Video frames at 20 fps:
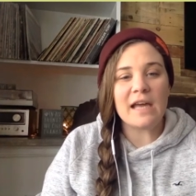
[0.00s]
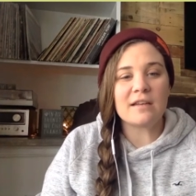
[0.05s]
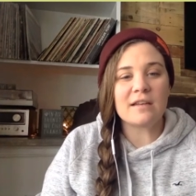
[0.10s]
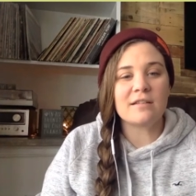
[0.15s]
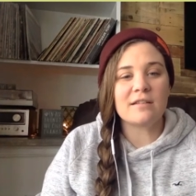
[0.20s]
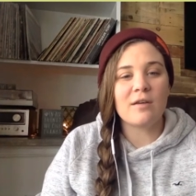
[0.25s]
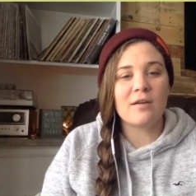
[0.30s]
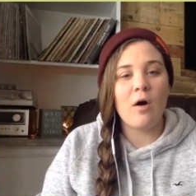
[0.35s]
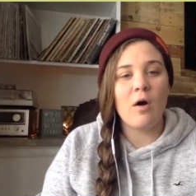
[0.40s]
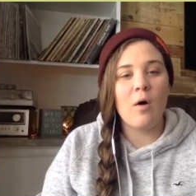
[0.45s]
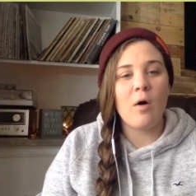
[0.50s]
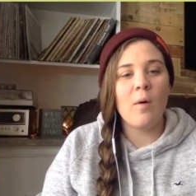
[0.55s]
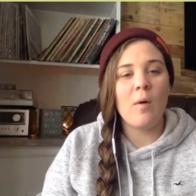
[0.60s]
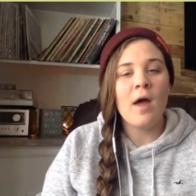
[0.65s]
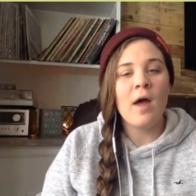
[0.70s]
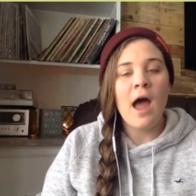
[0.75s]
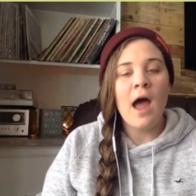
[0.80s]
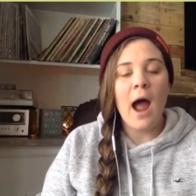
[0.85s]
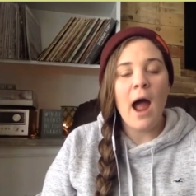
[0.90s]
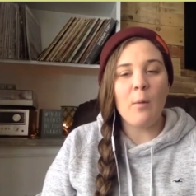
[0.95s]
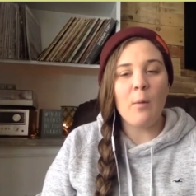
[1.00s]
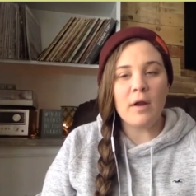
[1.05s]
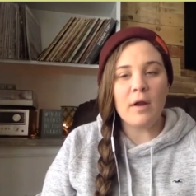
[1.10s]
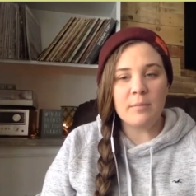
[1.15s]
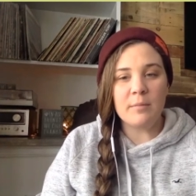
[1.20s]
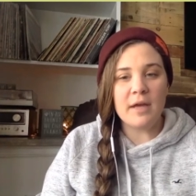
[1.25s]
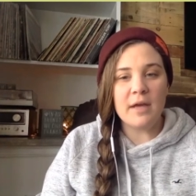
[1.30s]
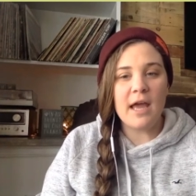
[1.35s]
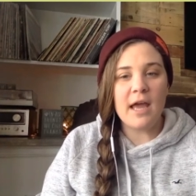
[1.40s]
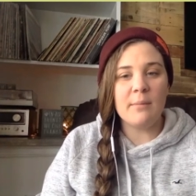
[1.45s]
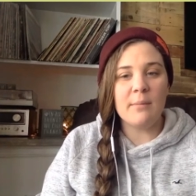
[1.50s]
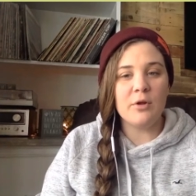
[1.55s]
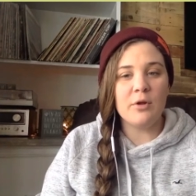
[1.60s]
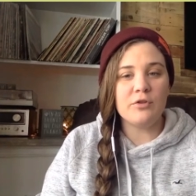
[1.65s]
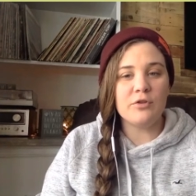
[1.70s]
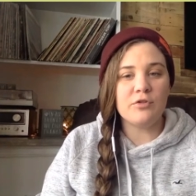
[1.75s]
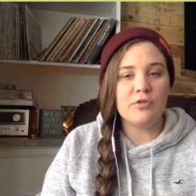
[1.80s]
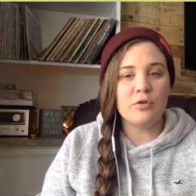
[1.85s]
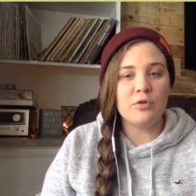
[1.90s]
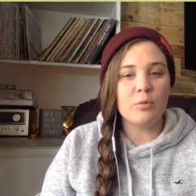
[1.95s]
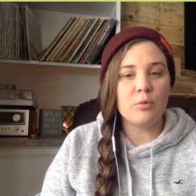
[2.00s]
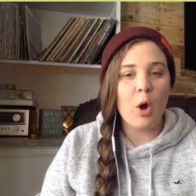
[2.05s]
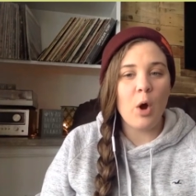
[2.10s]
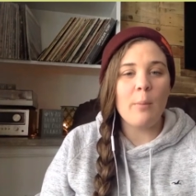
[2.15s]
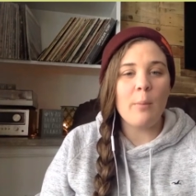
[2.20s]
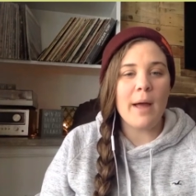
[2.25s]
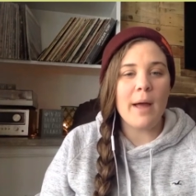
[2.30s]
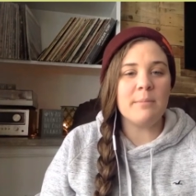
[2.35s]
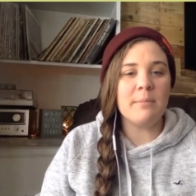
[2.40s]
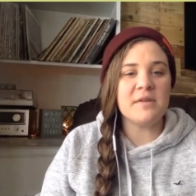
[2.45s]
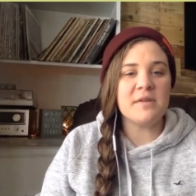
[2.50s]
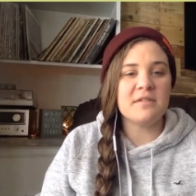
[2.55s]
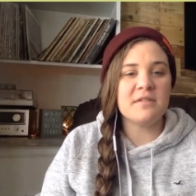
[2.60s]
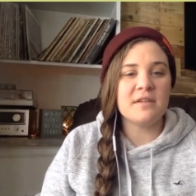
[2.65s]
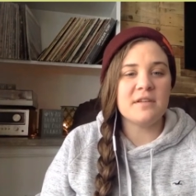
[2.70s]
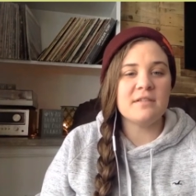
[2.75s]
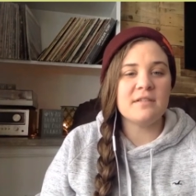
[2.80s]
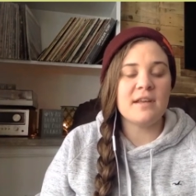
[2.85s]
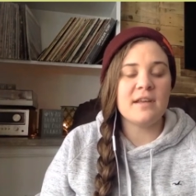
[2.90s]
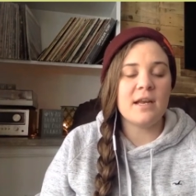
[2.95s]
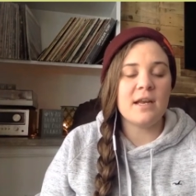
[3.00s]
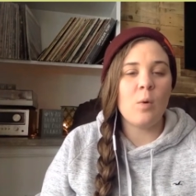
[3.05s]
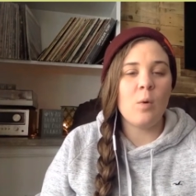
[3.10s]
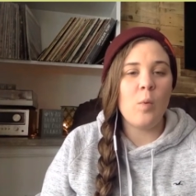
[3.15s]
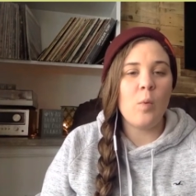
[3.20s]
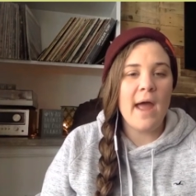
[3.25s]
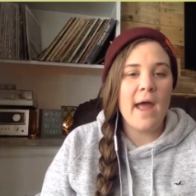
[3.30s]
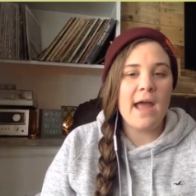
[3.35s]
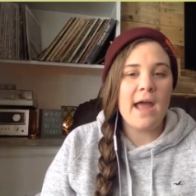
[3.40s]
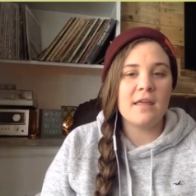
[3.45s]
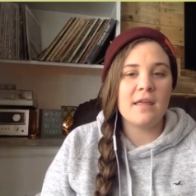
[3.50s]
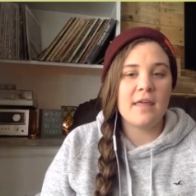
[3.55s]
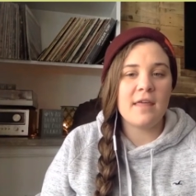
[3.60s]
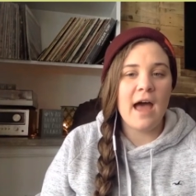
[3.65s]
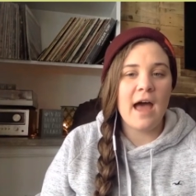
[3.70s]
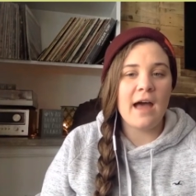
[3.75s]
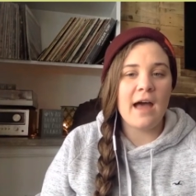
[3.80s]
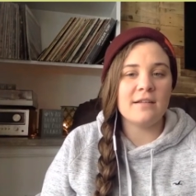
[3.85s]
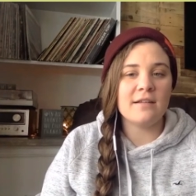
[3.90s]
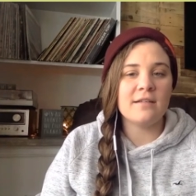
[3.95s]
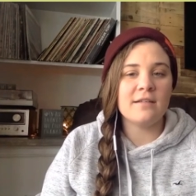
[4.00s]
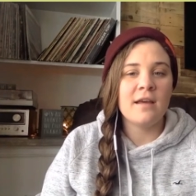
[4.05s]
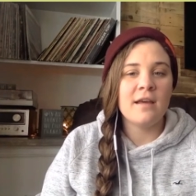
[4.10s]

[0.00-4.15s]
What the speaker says: And so I want to be able to grow my business in a way that